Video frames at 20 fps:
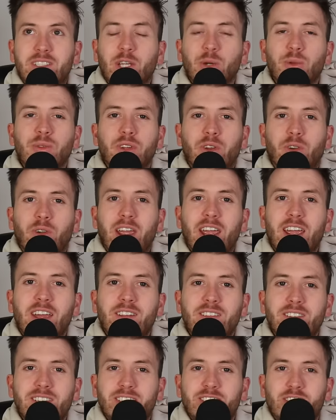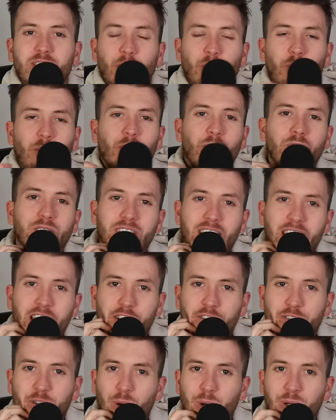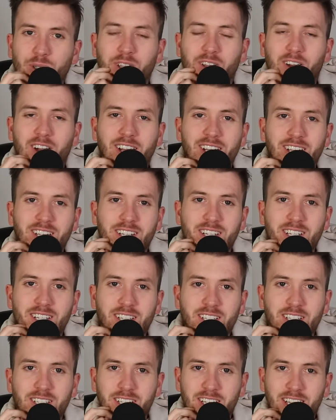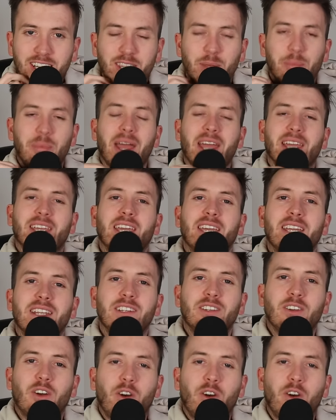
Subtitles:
tilt the ground towards our forward line in the back end